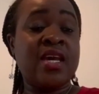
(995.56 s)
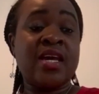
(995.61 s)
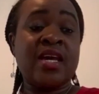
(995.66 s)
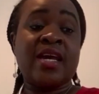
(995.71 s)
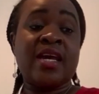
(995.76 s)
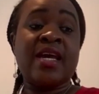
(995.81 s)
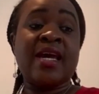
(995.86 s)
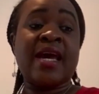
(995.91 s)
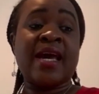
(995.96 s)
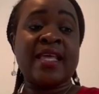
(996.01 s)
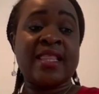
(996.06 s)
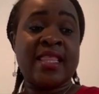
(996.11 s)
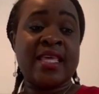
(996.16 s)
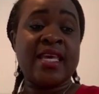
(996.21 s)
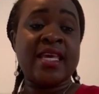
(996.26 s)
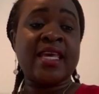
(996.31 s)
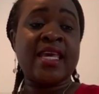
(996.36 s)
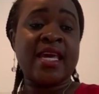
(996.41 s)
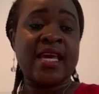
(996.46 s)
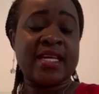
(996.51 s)
I think
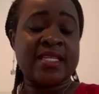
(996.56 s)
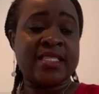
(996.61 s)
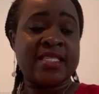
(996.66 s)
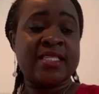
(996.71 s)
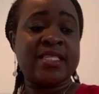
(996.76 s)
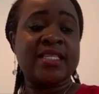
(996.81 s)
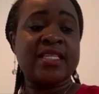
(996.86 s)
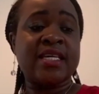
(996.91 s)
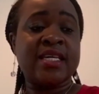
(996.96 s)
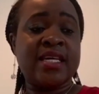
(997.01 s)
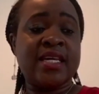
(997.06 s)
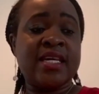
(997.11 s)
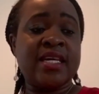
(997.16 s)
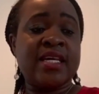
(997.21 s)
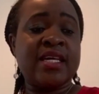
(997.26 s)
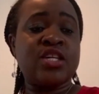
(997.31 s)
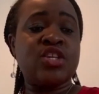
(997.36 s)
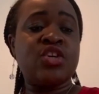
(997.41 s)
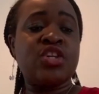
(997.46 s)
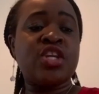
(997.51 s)
yes.
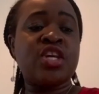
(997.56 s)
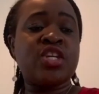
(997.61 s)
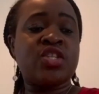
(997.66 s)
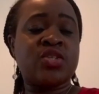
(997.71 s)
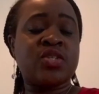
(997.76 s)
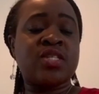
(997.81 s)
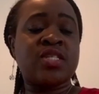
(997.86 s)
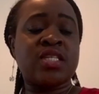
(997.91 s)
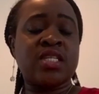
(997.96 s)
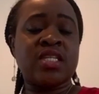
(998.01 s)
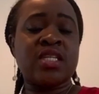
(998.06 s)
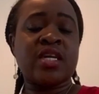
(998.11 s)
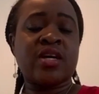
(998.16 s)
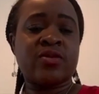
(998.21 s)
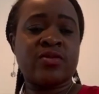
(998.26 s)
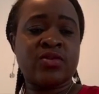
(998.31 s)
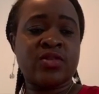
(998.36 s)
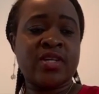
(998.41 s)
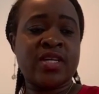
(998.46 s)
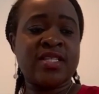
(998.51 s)
You need to sit down.
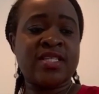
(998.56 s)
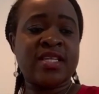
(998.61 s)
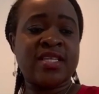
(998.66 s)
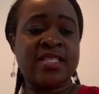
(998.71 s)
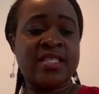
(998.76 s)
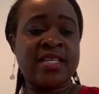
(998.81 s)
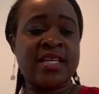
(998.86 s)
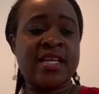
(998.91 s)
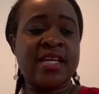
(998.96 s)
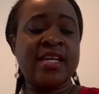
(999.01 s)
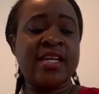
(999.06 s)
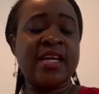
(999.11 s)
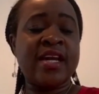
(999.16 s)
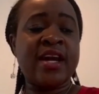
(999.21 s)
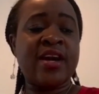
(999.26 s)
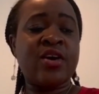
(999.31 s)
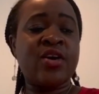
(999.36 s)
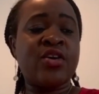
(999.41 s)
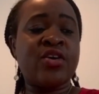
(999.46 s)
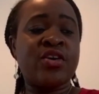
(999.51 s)
So, as I said earlier
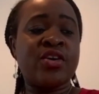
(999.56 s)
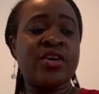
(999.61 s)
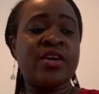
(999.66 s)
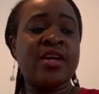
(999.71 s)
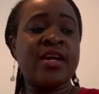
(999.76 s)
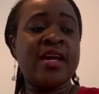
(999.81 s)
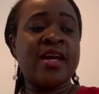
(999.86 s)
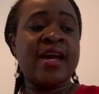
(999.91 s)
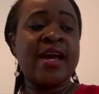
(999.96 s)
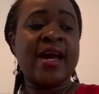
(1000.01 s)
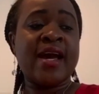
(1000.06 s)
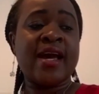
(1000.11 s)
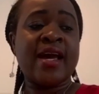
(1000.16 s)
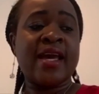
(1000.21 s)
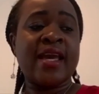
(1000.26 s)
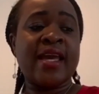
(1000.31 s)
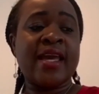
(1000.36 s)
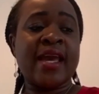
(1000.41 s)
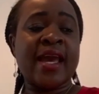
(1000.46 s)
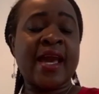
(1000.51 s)
on,
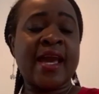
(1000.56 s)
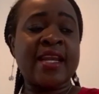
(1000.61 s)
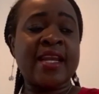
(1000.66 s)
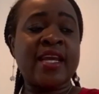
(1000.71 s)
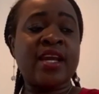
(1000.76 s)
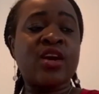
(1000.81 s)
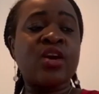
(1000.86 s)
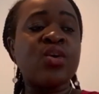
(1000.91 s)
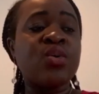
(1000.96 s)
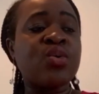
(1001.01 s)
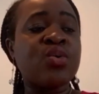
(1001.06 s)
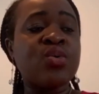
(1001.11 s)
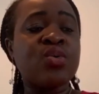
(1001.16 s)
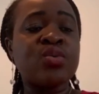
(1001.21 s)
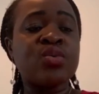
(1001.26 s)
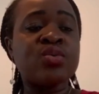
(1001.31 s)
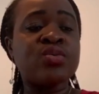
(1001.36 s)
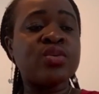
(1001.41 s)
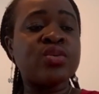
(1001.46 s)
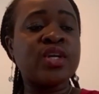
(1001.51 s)
I had a
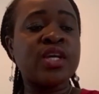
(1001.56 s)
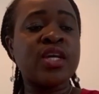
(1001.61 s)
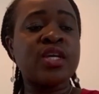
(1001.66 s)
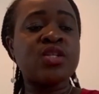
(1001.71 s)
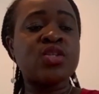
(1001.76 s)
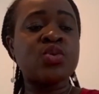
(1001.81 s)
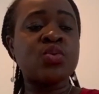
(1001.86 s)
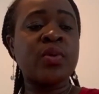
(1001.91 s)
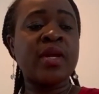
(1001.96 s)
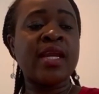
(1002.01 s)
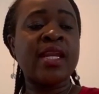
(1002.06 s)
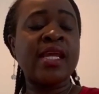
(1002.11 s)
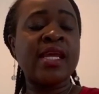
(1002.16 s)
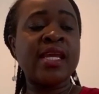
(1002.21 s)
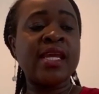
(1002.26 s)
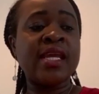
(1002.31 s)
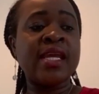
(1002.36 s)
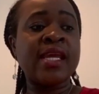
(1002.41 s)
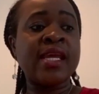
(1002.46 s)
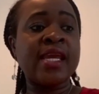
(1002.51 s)
goal in
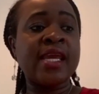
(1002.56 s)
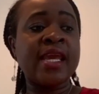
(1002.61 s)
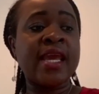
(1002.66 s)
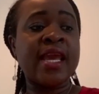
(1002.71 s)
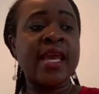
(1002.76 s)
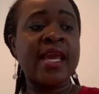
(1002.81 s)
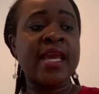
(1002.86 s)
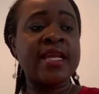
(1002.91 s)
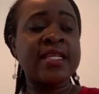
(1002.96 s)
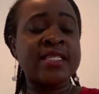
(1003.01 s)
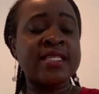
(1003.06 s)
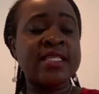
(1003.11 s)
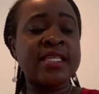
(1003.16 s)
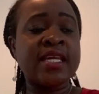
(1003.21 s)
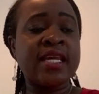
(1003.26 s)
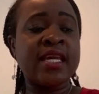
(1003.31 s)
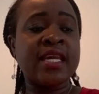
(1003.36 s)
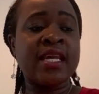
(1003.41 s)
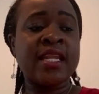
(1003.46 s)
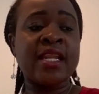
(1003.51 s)

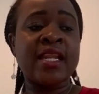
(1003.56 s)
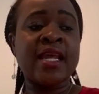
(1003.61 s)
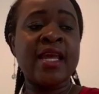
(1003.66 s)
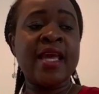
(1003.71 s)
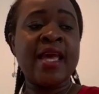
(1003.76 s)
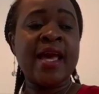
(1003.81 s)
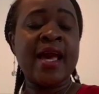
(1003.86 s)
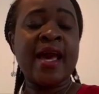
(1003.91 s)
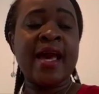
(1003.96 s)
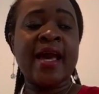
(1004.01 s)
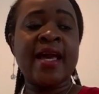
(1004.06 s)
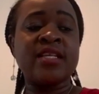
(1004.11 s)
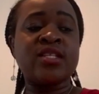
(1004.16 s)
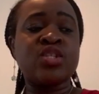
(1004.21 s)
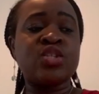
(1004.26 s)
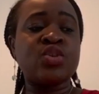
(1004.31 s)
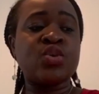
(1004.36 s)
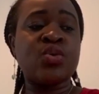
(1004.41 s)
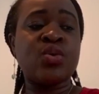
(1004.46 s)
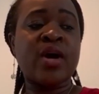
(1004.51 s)
2018, and
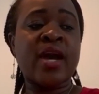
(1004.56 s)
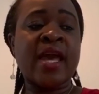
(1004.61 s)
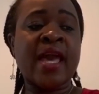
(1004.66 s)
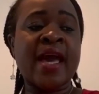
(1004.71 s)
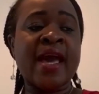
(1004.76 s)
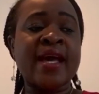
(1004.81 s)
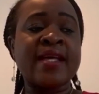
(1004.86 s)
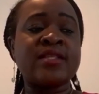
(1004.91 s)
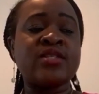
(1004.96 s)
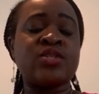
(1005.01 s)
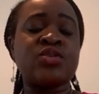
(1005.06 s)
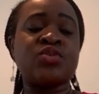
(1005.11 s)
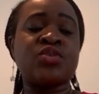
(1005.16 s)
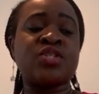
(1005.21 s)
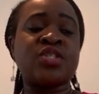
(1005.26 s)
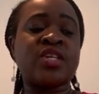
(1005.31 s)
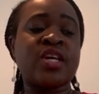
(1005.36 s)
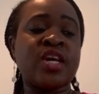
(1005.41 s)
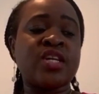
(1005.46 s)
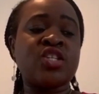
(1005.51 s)
so I had to
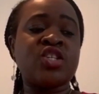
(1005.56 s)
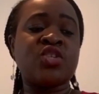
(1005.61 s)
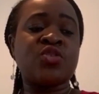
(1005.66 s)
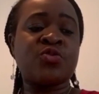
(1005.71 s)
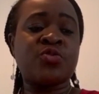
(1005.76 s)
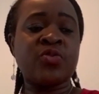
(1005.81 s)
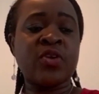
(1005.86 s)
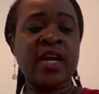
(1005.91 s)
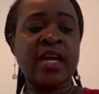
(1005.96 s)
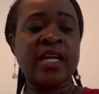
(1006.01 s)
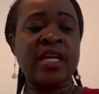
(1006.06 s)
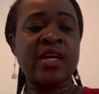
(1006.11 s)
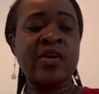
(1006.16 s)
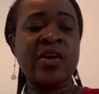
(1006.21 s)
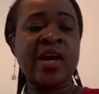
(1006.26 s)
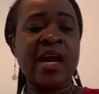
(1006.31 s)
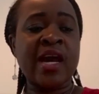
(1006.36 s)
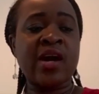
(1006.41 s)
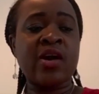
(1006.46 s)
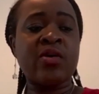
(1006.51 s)
search to find out
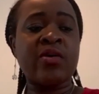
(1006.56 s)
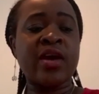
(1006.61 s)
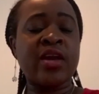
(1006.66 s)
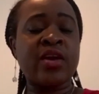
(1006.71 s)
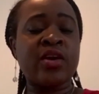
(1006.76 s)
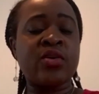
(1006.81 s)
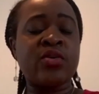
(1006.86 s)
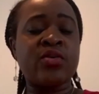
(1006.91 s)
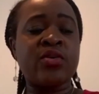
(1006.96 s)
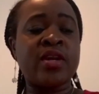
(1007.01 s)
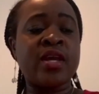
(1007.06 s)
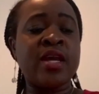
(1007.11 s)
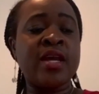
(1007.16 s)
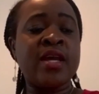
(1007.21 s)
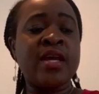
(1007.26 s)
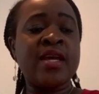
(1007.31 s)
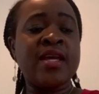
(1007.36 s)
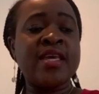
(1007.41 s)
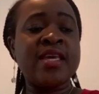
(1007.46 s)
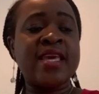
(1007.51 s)
how I could
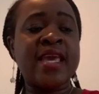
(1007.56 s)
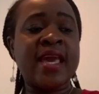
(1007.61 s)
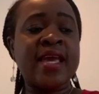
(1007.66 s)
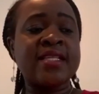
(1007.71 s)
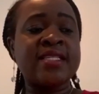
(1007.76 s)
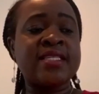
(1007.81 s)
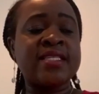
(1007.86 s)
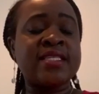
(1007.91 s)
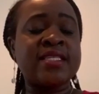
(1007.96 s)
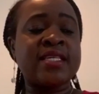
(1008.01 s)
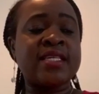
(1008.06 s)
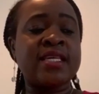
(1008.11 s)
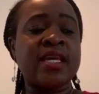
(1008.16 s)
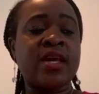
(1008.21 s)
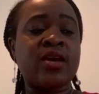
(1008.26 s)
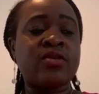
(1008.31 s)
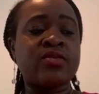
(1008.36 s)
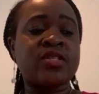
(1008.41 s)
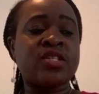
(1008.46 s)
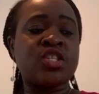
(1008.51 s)
get
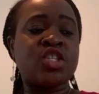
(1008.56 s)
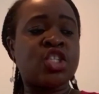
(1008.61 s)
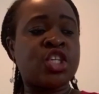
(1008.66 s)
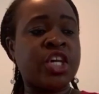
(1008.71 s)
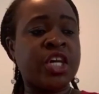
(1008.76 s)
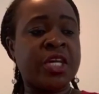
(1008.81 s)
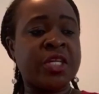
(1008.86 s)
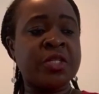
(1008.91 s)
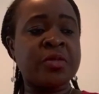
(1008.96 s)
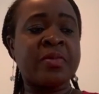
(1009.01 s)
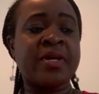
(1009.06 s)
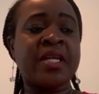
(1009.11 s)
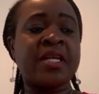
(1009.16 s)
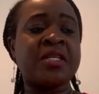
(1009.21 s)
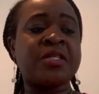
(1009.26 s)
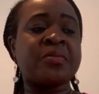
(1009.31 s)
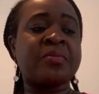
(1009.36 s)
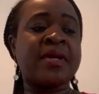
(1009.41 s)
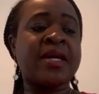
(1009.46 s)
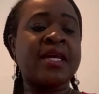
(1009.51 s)
skills in change
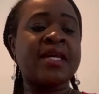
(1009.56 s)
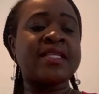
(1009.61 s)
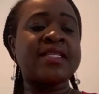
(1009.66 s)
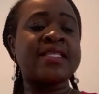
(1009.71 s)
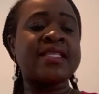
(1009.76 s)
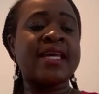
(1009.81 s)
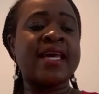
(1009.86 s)
management.